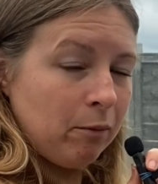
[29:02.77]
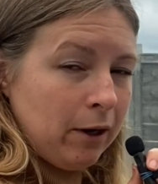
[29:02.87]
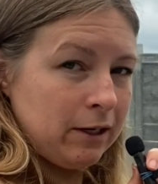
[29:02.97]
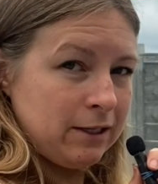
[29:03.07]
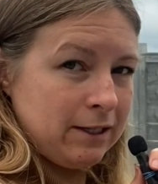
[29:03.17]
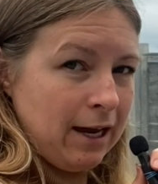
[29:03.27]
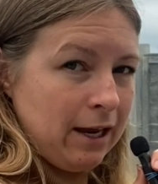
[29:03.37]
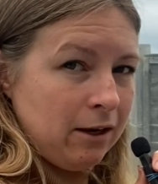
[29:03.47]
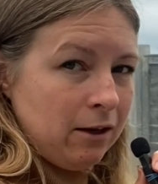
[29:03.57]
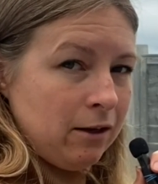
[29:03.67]
minus
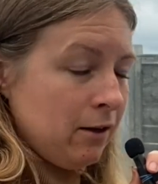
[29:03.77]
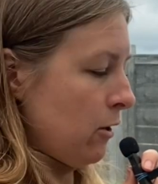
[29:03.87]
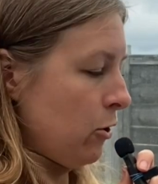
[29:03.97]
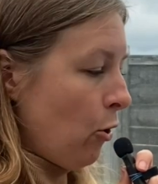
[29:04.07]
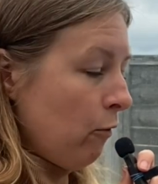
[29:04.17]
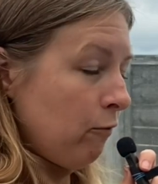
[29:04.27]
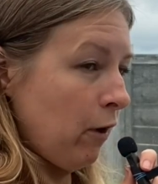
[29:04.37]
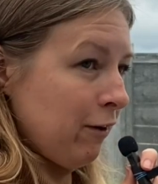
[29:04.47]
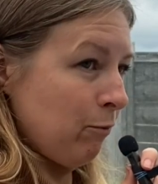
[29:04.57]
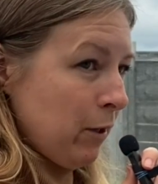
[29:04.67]
10, not
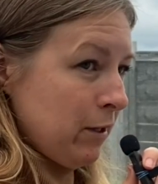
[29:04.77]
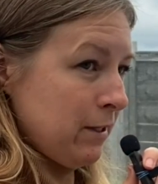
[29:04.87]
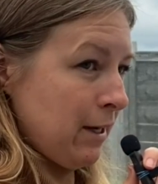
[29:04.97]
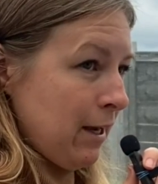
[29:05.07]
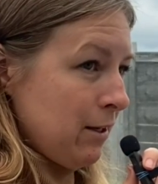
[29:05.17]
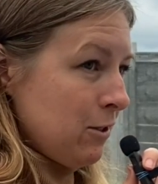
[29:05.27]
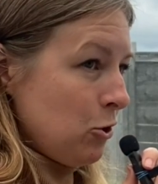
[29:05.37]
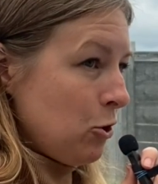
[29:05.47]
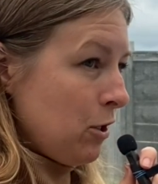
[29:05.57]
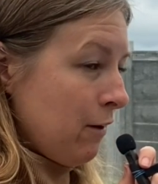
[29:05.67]
5 minus 10, so you
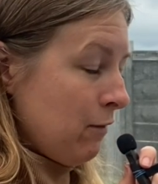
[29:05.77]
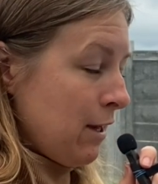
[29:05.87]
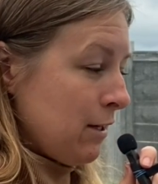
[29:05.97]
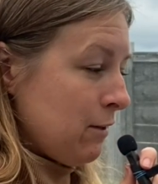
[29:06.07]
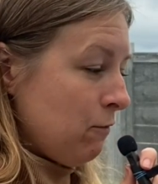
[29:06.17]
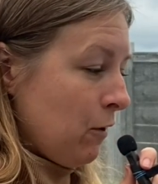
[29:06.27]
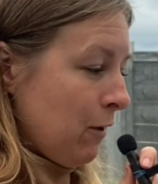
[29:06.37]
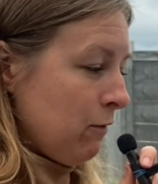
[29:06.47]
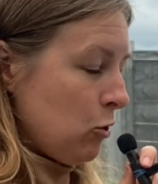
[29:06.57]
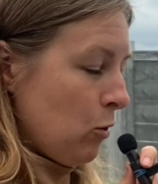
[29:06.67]
shouldn't have
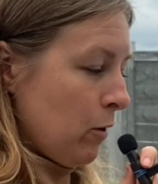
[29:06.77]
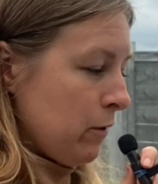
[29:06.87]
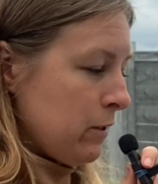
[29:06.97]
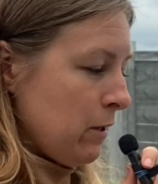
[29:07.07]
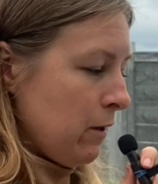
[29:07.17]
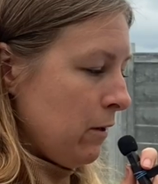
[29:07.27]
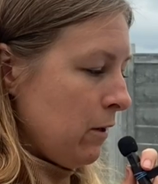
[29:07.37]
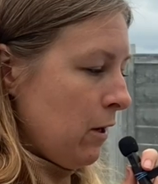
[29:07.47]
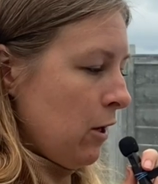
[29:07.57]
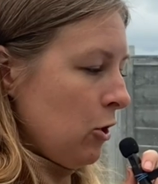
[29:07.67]
-5 as your answer.
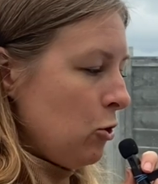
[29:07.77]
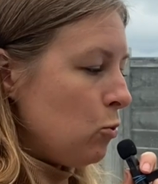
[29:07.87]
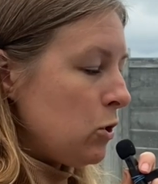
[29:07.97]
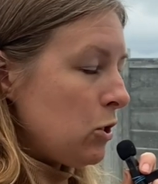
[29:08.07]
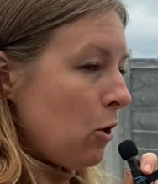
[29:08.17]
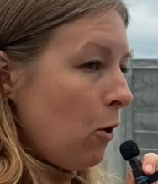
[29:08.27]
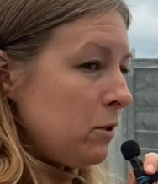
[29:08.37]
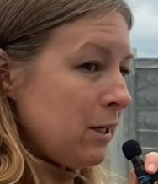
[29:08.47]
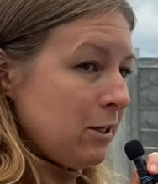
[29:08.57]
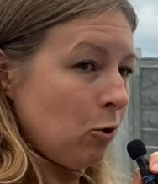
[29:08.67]
You
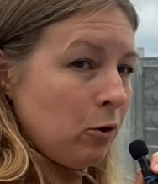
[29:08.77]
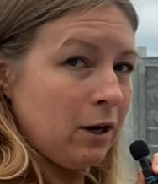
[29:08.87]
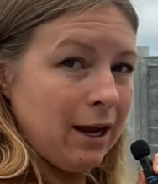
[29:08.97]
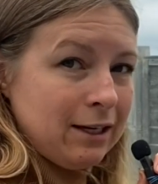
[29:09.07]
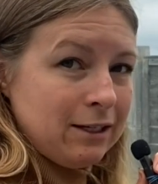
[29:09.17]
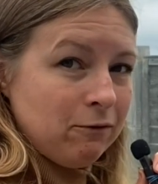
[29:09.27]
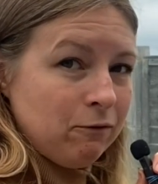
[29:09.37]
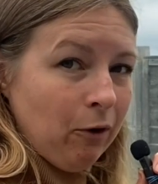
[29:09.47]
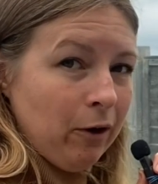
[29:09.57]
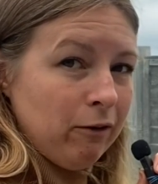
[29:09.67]
started on
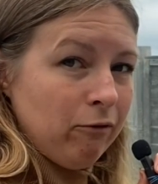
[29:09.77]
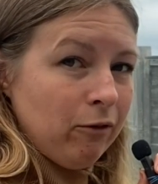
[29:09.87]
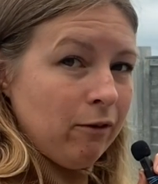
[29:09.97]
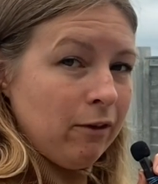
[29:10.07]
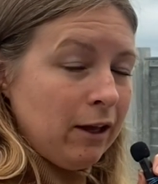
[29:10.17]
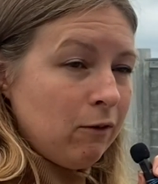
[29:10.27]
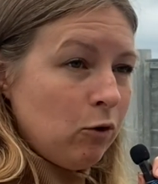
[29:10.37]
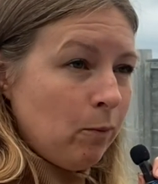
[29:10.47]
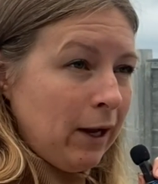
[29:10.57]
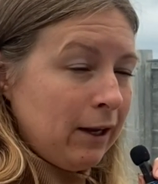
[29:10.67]
-5. Think of
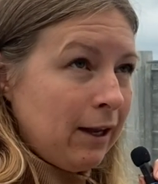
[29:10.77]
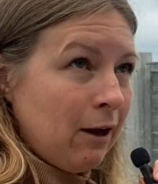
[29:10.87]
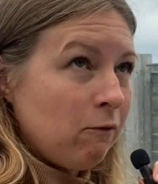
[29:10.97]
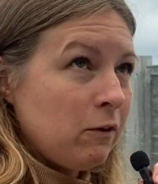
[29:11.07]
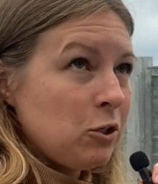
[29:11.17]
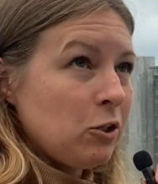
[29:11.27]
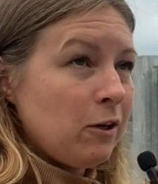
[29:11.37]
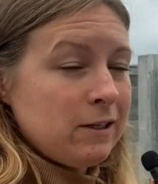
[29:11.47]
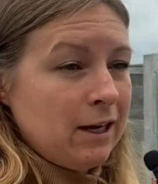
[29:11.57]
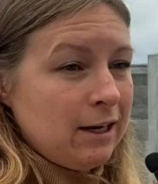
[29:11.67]
your bank account,
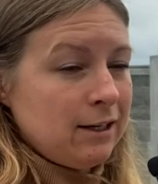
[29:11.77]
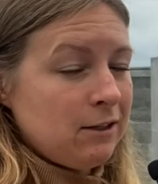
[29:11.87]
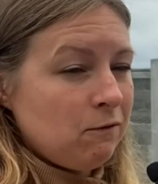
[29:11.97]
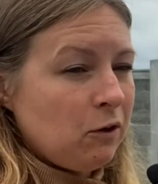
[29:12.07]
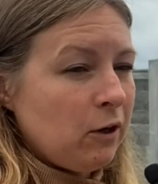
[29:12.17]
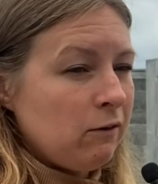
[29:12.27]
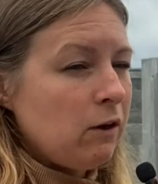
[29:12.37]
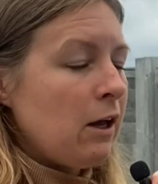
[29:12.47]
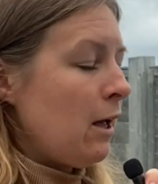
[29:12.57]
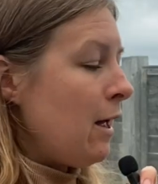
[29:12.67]
visualize that -5.
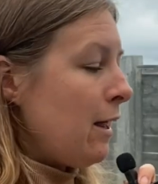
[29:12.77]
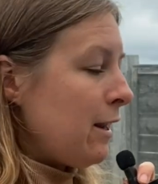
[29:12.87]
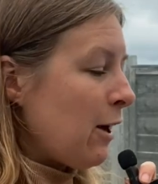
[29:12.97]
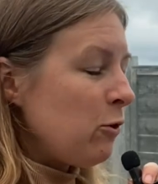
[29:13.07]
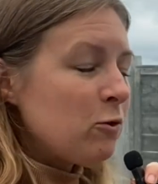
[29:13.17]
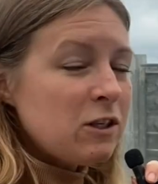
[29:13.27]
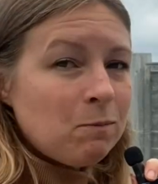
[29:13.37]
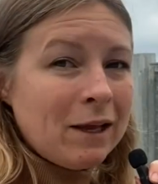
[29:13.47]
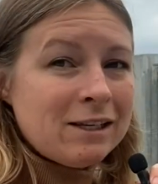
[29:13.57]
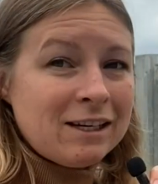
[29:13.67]
Now you're
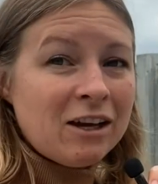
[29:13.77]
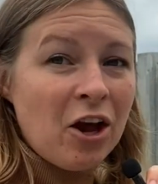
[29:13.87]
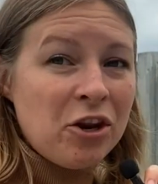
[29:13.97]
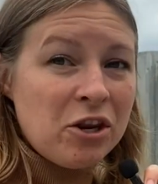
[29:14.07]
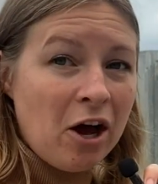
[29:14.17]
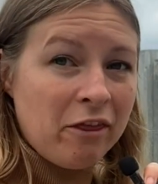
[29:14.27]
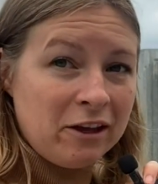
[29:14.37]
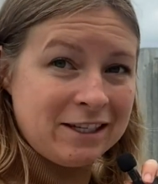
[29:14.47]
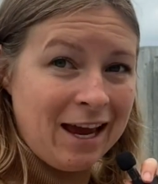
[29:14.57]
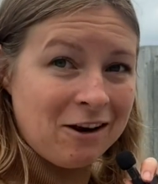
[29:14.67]
spending another
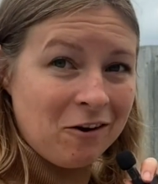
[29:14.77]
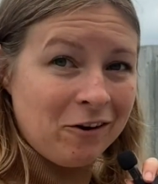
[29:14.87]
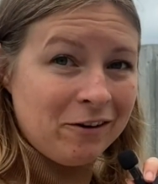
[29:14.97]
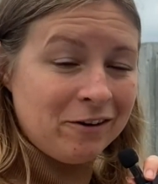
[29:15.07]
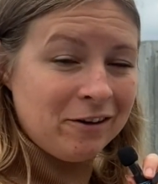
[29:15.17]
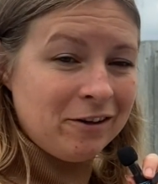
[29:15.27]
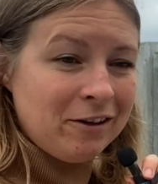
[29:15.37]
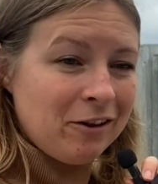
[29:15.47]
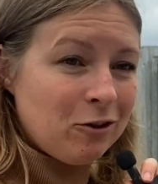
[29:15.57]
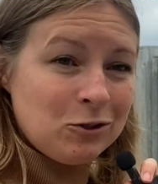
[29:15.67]
tenner
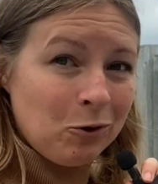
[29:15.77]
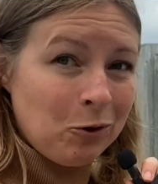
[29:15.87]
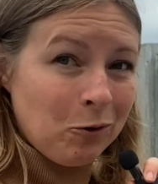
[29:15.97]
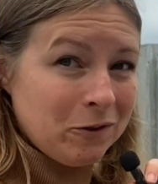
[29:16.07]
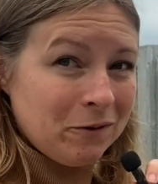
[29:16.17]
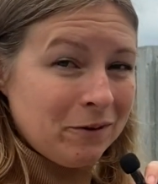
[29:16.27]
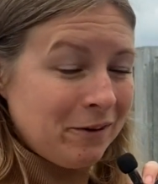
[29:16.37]
that's not yours.